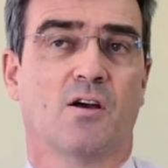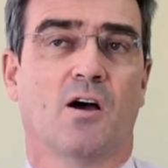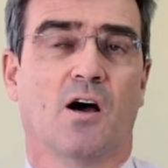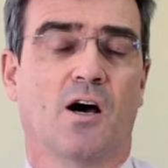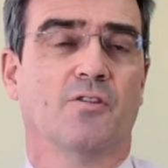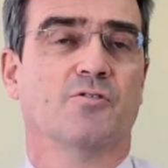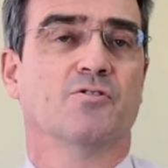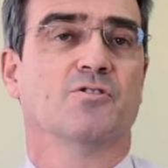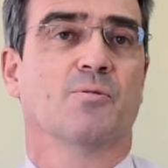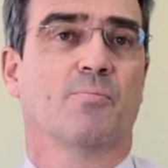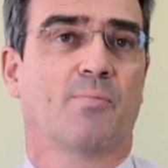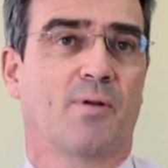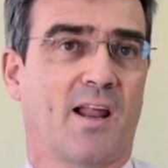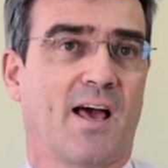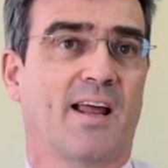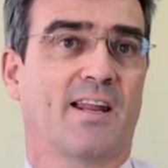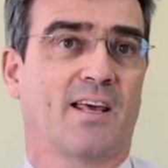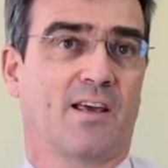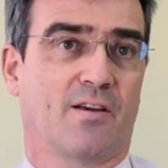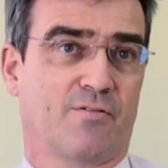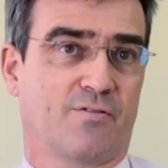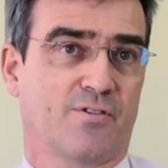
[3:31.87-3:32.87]
under
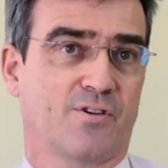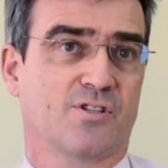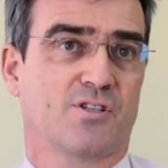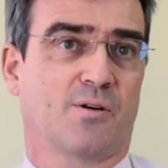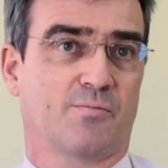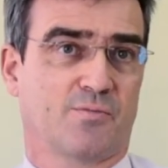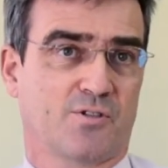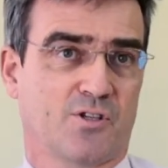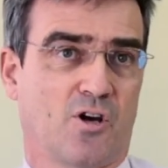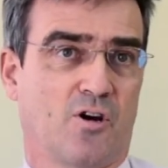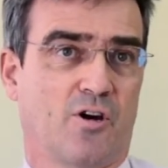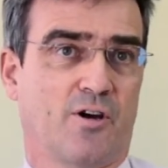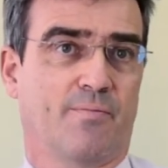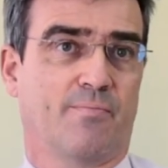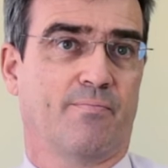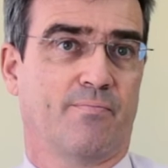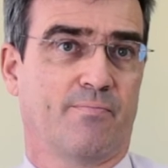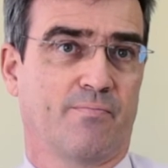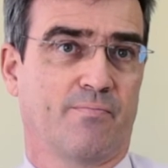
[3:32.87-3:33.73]
planning for some time.